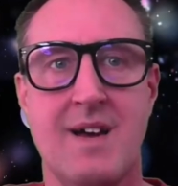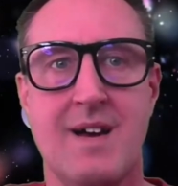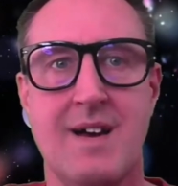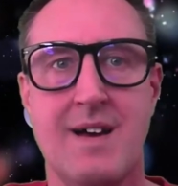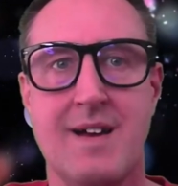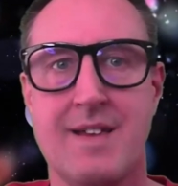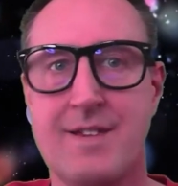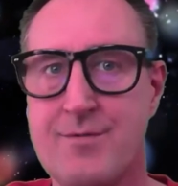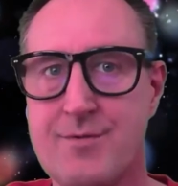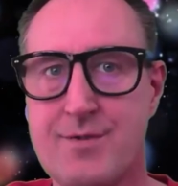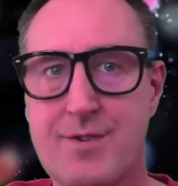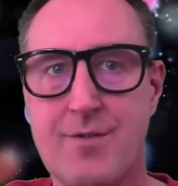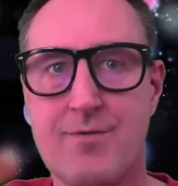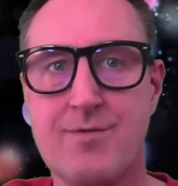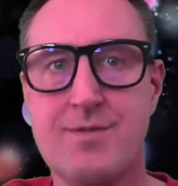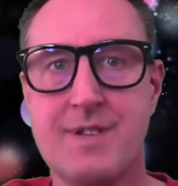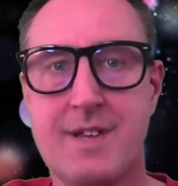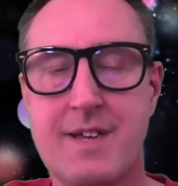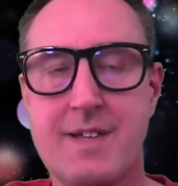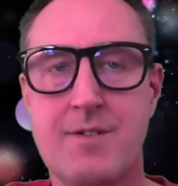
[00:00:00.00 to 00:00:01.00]
You don't
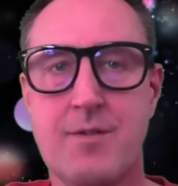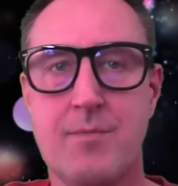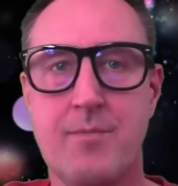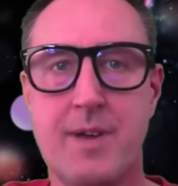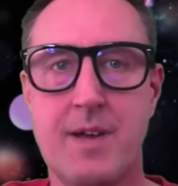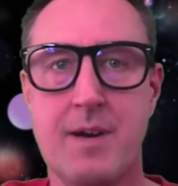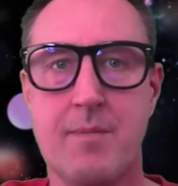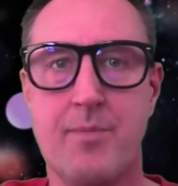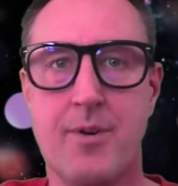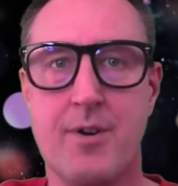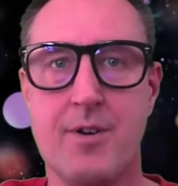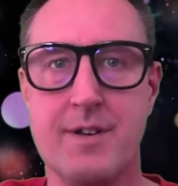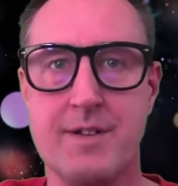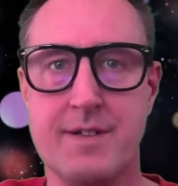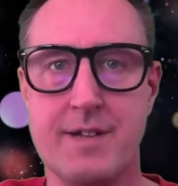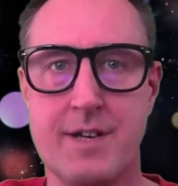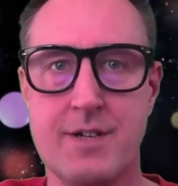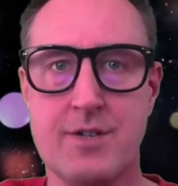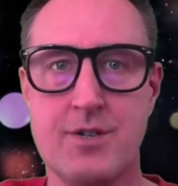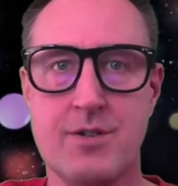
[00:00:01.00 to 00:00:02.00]
need to be a
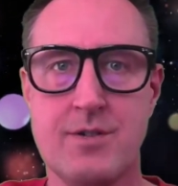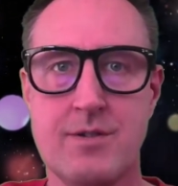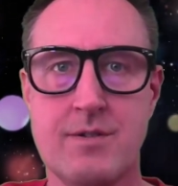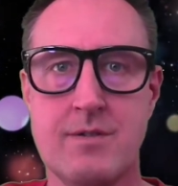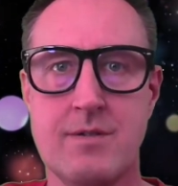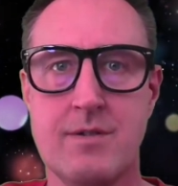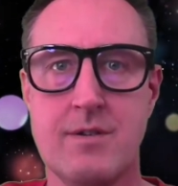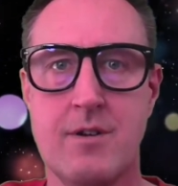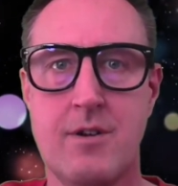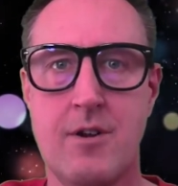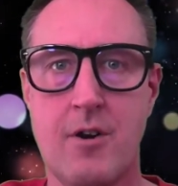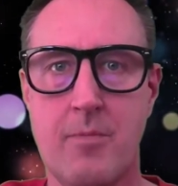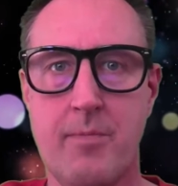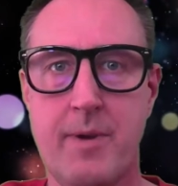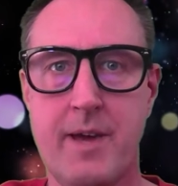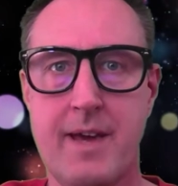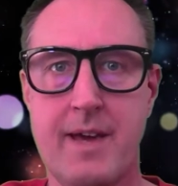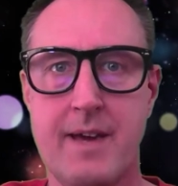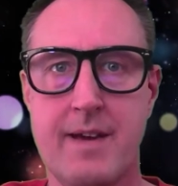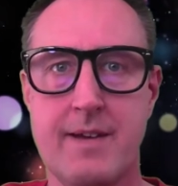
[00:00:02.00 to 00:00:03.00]
politician,
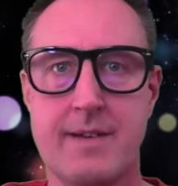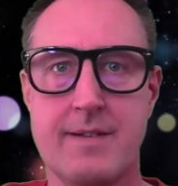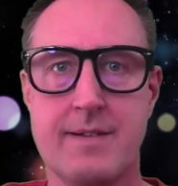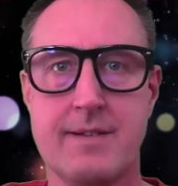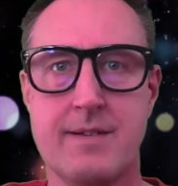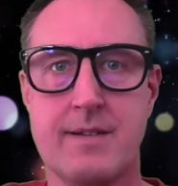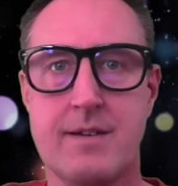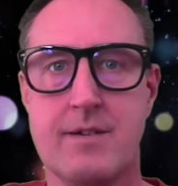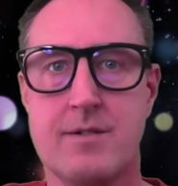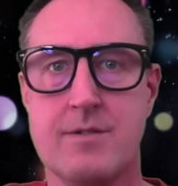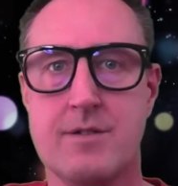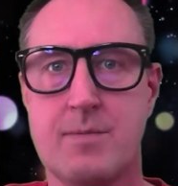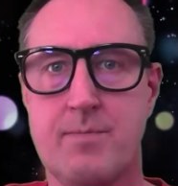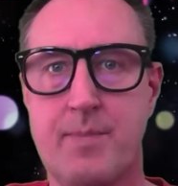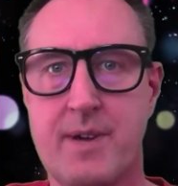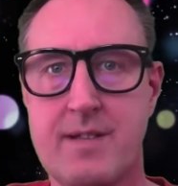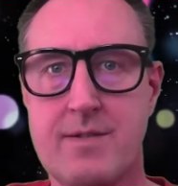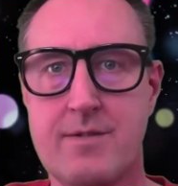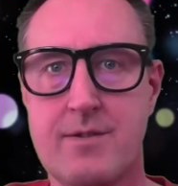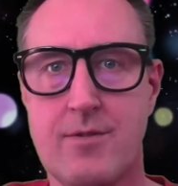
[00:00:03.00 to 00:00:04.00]
lobbyist,
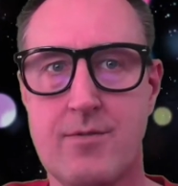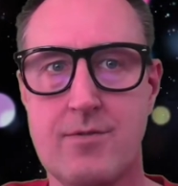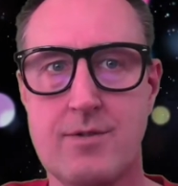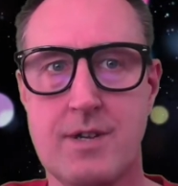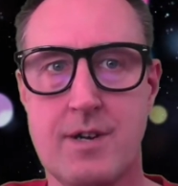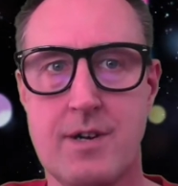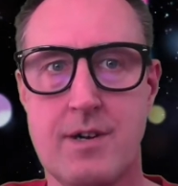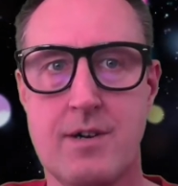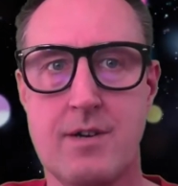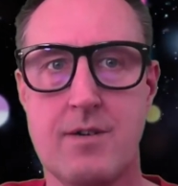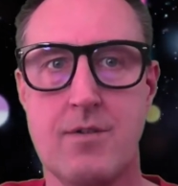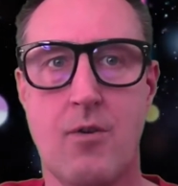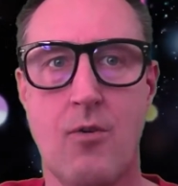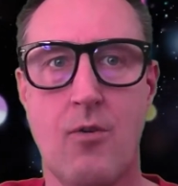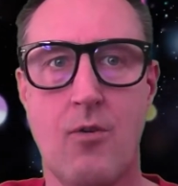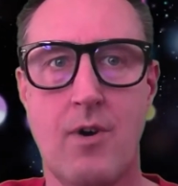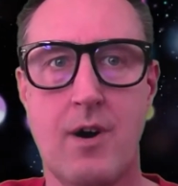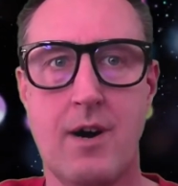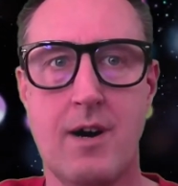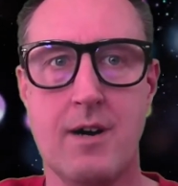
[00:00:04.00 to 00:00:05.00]
spin doctor,
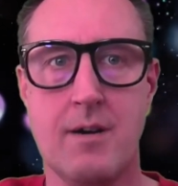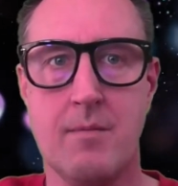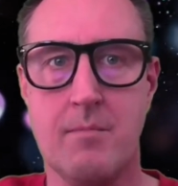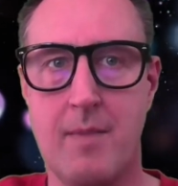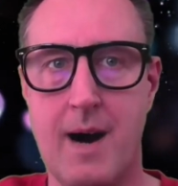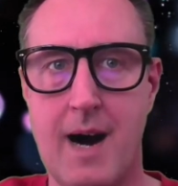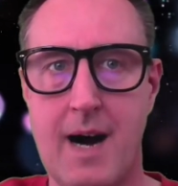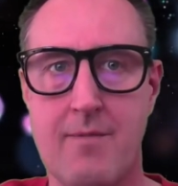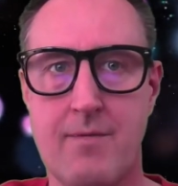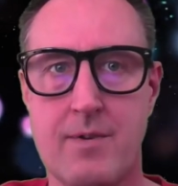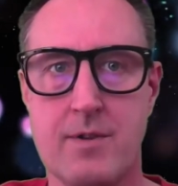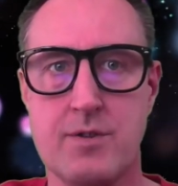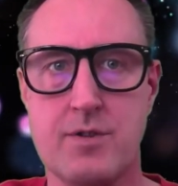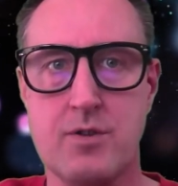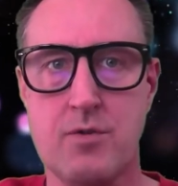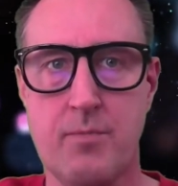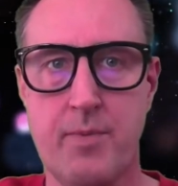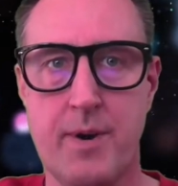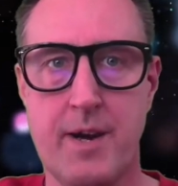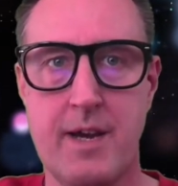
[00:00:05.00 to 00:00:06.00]
or a Marvel
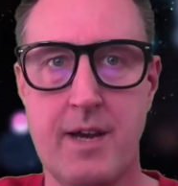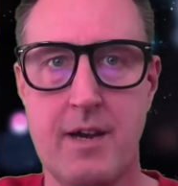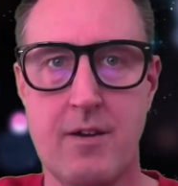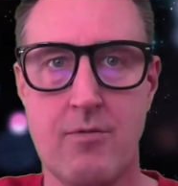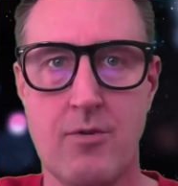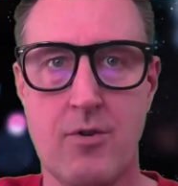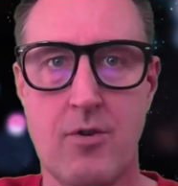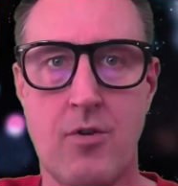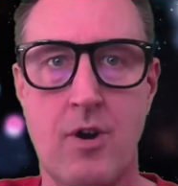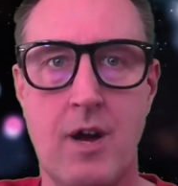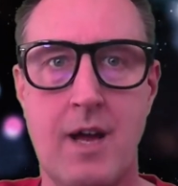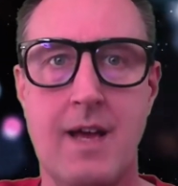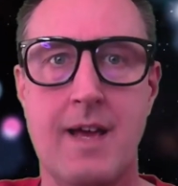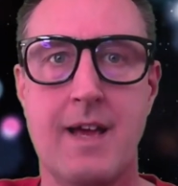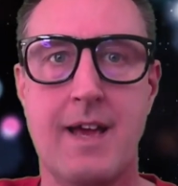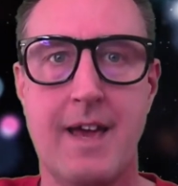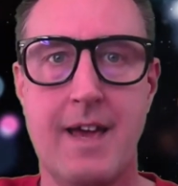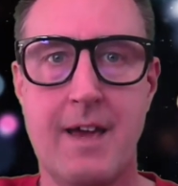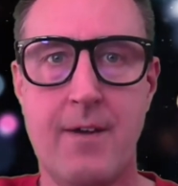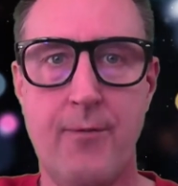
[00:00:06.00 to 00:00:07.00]
superhero
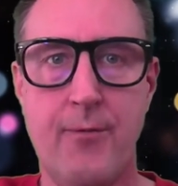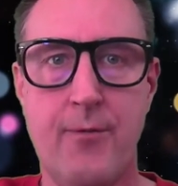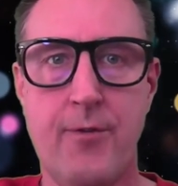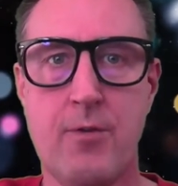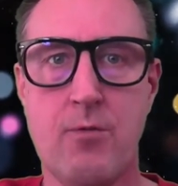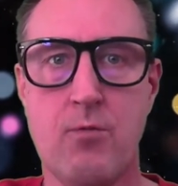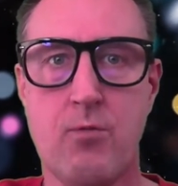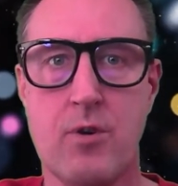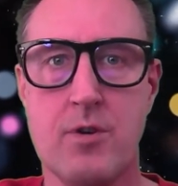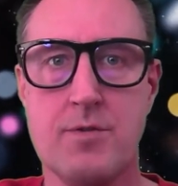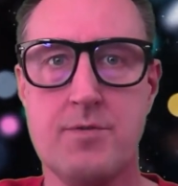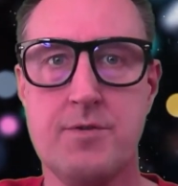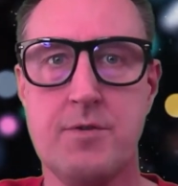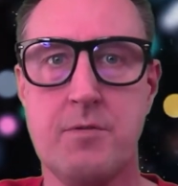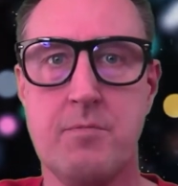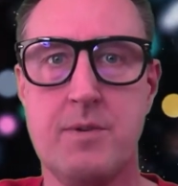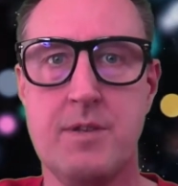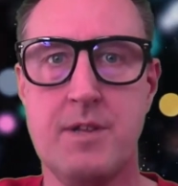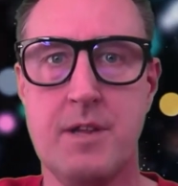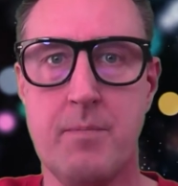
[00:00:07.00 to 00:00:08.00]
if you want to
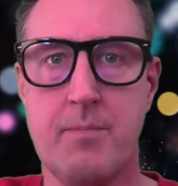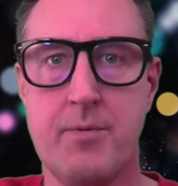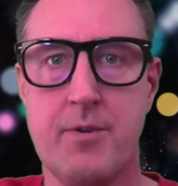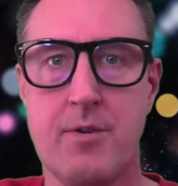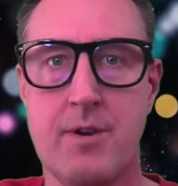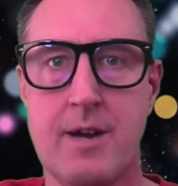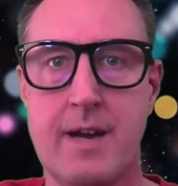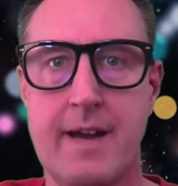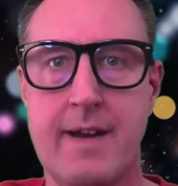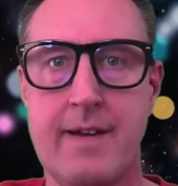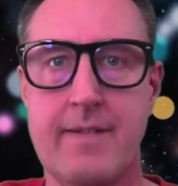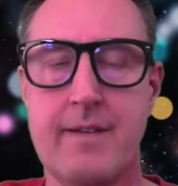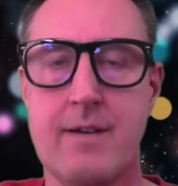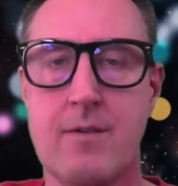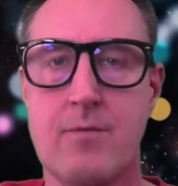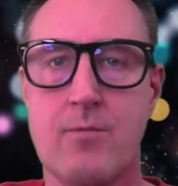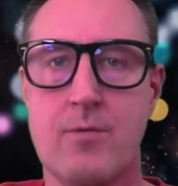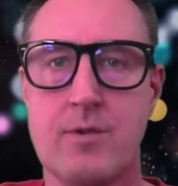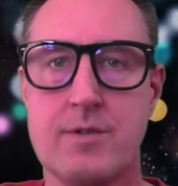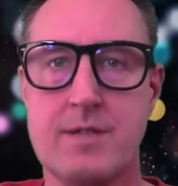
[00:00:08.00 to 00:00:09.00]
manipulate
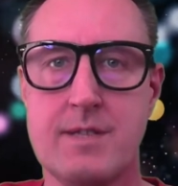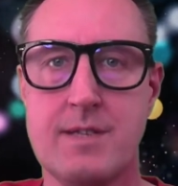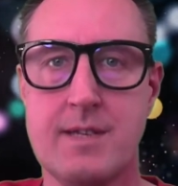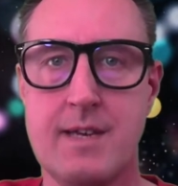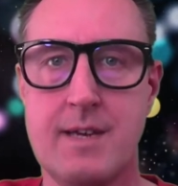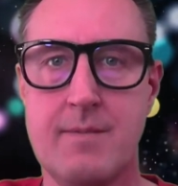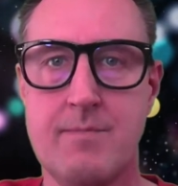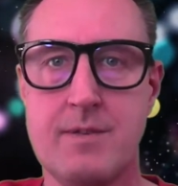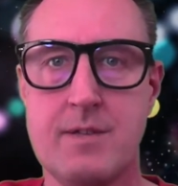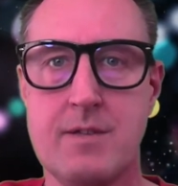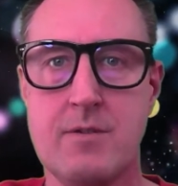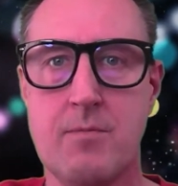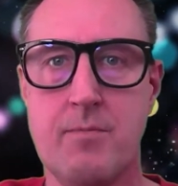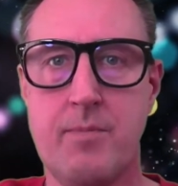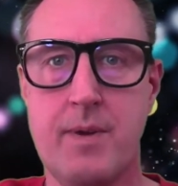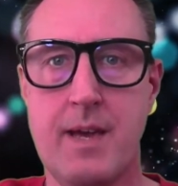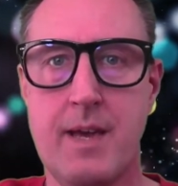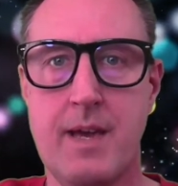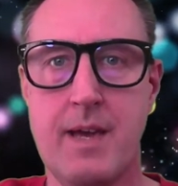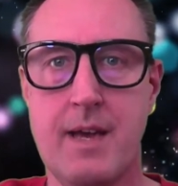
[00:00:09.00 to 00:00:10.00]
what seems to
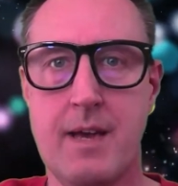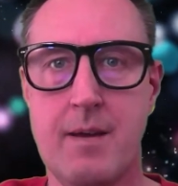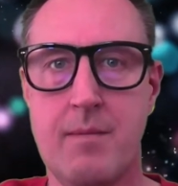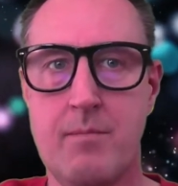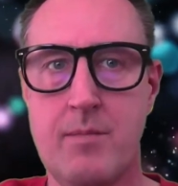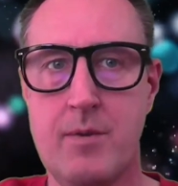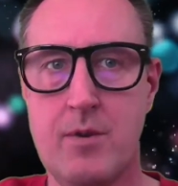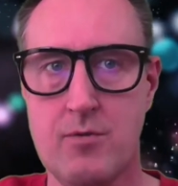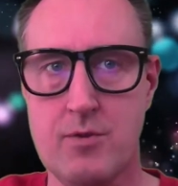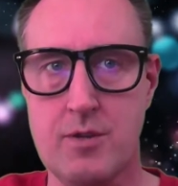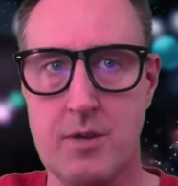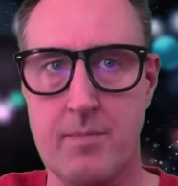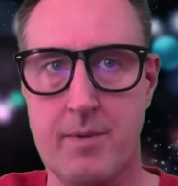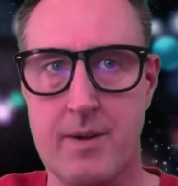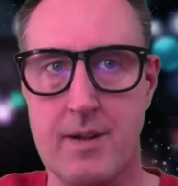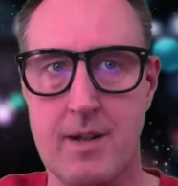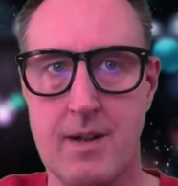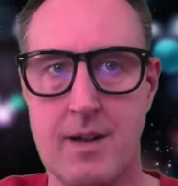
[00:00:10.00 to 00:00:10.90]
be immutable,